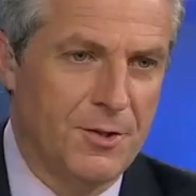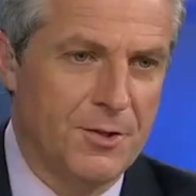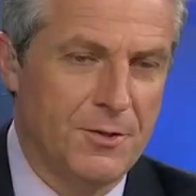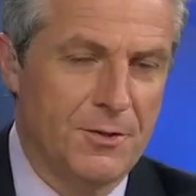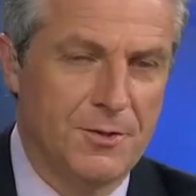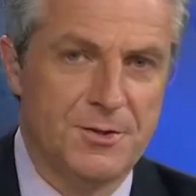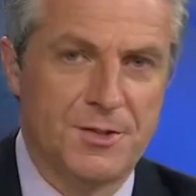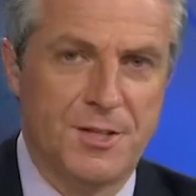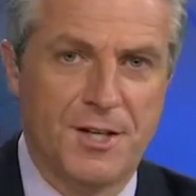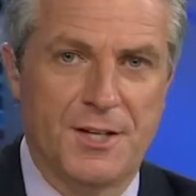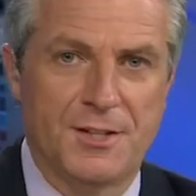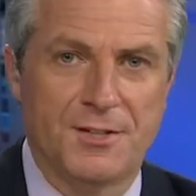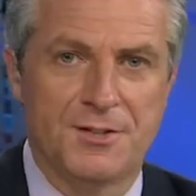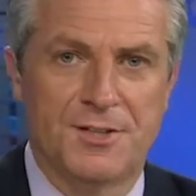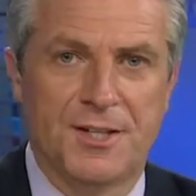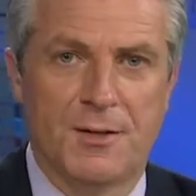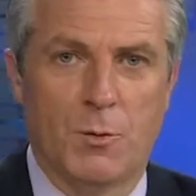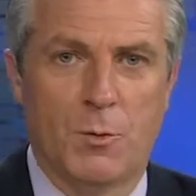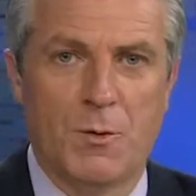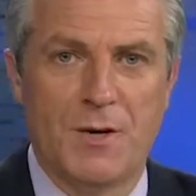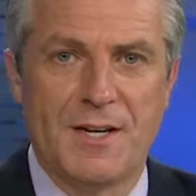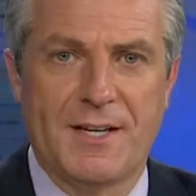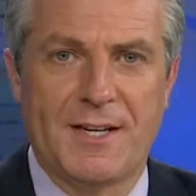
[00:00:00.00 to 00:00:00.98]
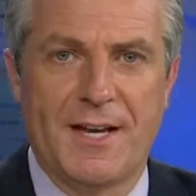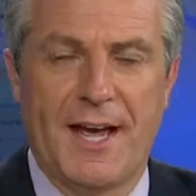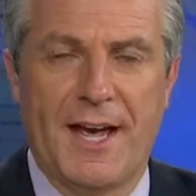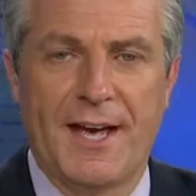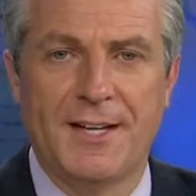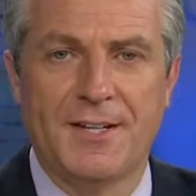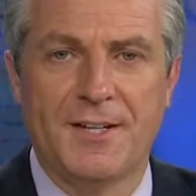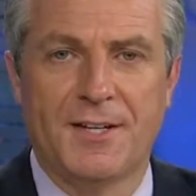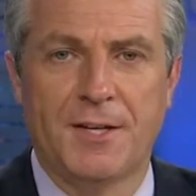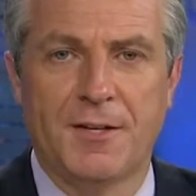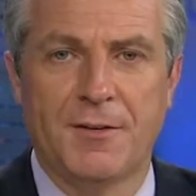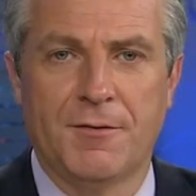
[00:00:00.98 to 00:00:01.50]
news is that we
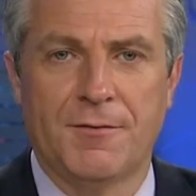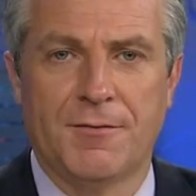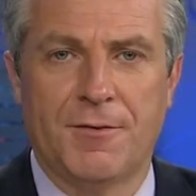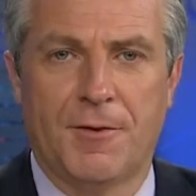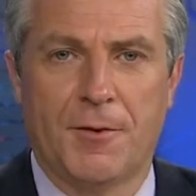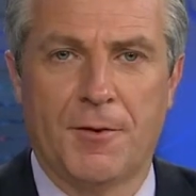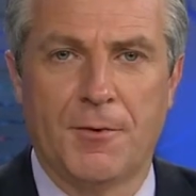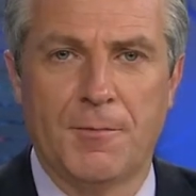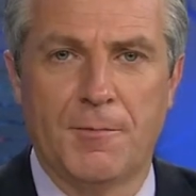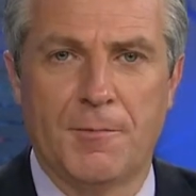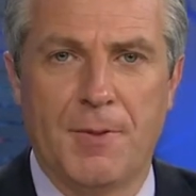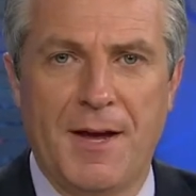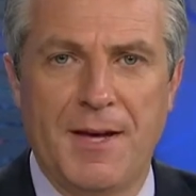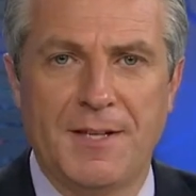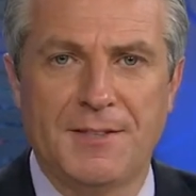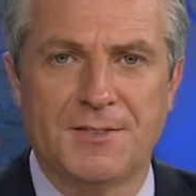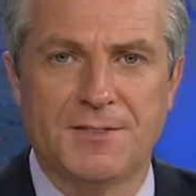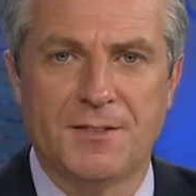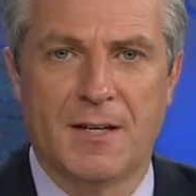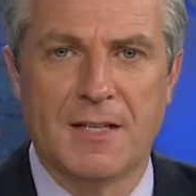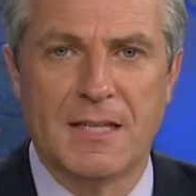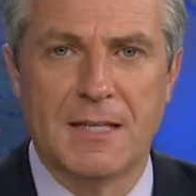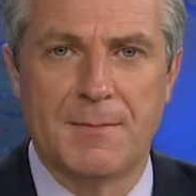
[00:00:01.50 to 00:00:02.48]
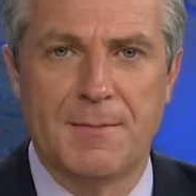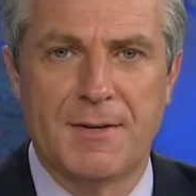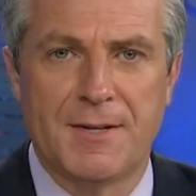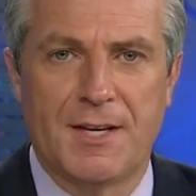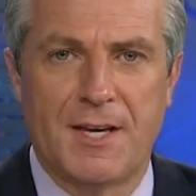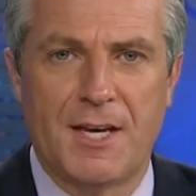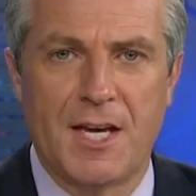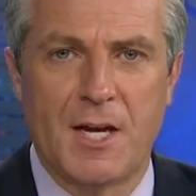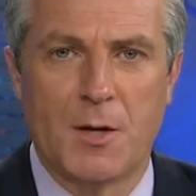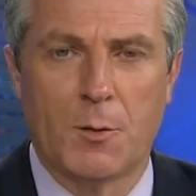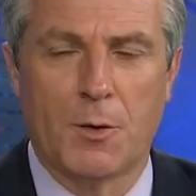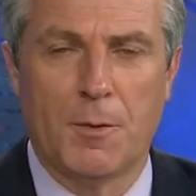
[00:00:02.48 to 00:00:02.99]
can confirm, based on the
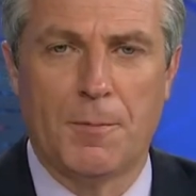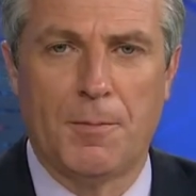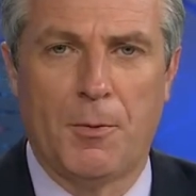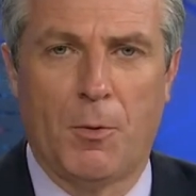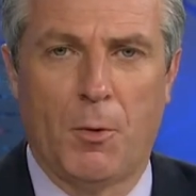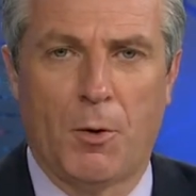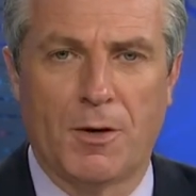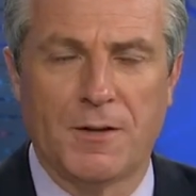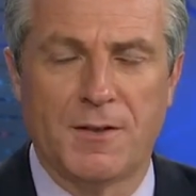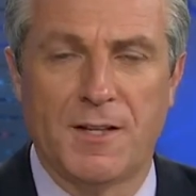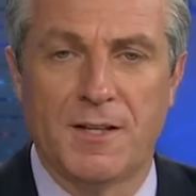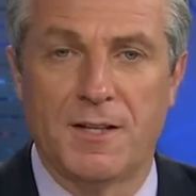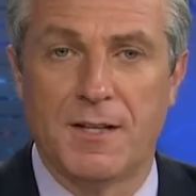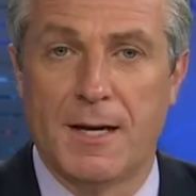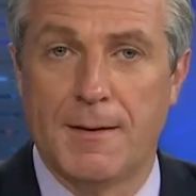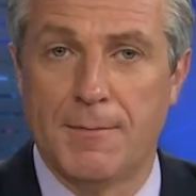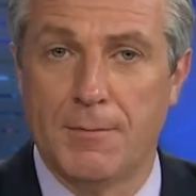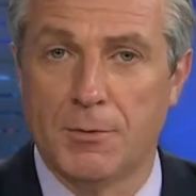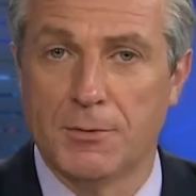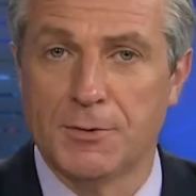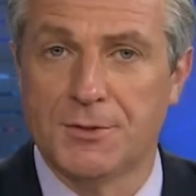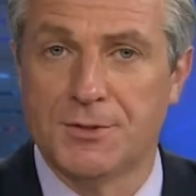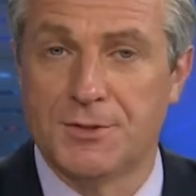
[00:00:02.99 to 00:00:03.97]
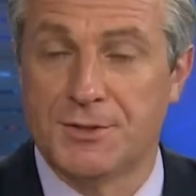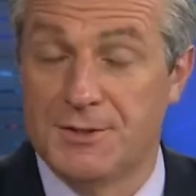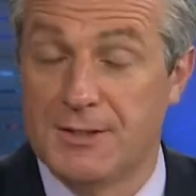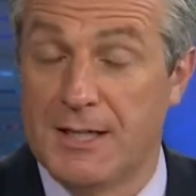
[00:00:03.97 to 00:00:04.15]
McKee report, the numbers,